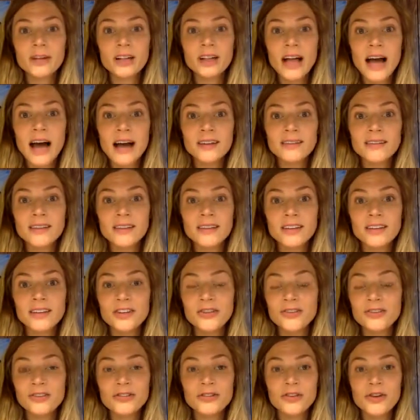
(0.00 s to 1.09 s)
class and the
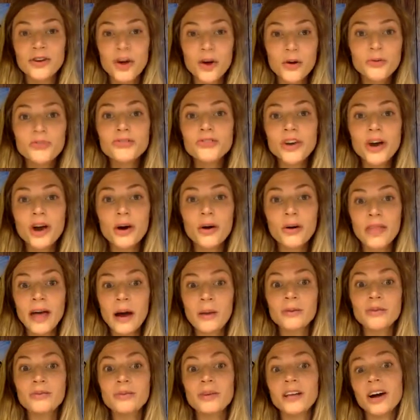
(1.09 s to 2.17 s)
teacher's a no-show and that
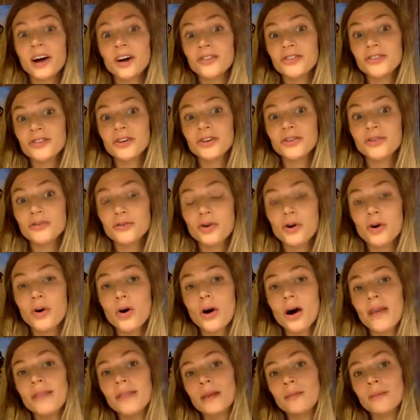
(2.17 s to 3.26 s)
was beyond your control,
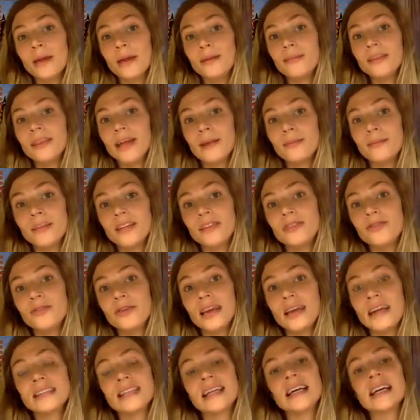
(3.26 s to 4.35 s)
and then maybe that means you
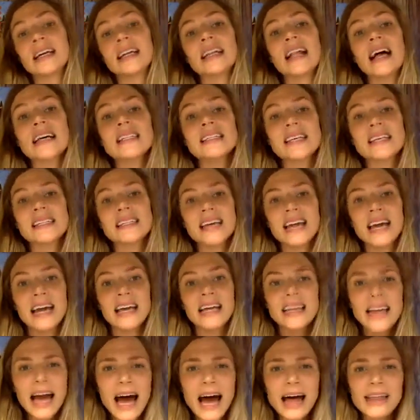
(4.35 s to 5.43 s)
can't take a class that day,
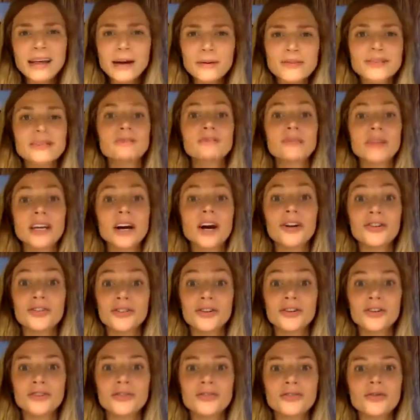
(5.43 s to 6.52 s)
yeah, that was beyond your
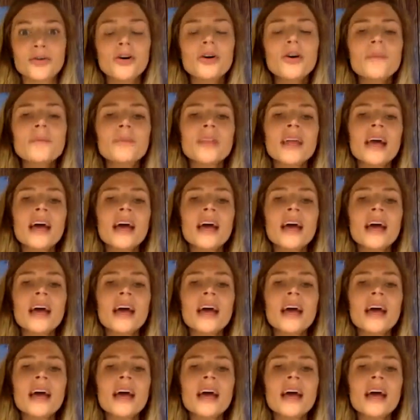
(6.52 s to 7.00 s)
control.